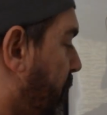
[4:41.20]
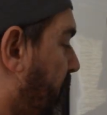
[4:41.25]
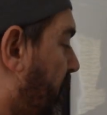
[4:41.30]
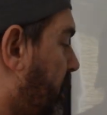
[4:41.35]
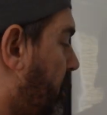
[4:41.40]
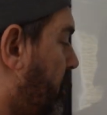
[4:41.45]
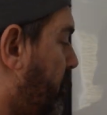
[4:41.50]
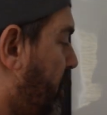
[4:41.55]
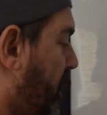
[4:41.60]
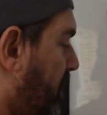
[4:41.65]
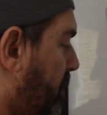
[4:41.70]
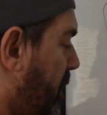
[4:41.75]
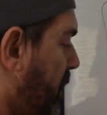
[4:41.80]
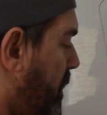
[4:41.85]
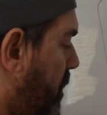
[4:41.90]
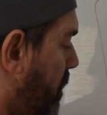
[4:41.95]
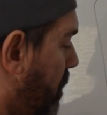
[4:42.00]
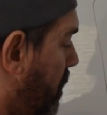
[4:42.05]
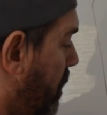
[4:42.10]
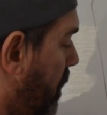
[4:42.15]
thicken our
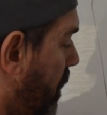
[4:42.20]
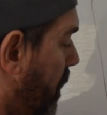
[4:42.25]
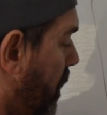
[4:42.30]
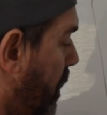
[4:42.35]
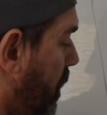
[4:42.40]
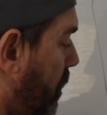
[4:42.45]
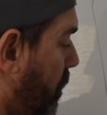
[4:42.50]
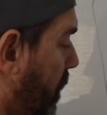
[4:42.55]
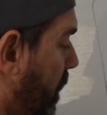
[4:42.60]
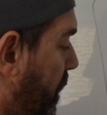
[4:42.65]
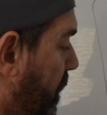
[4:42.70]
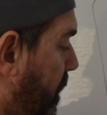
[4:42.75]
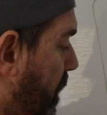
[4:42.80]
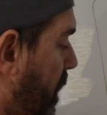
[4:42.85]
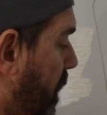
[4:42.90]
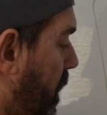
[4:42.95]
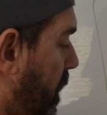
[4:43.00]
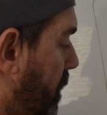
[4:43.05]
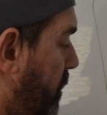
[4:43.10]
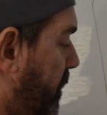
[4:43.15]
pigment with
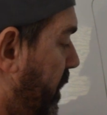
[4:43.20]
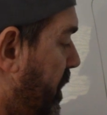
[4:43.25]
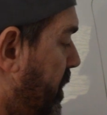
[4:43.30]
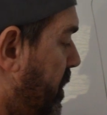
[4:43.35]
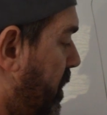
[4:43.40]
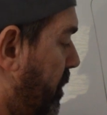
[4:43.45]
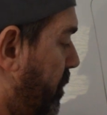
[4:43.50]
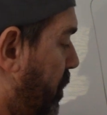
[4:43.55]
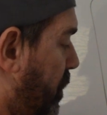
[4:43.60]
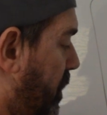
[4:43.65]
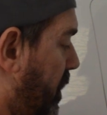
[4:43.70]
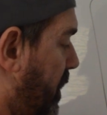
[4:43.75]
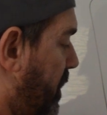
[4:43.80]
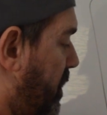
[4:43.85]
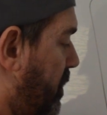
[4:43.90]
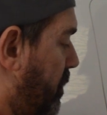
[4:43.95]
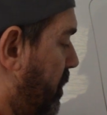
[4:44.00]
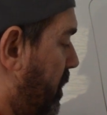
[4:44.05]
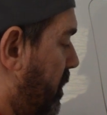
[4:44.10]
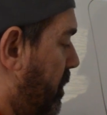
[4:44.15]
uh, vegetable
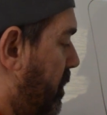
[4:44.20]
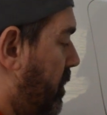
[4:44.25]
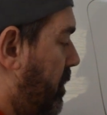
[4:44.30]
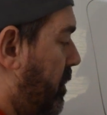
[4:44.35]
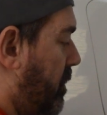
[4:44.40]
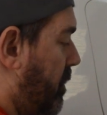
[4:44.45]
glycerin.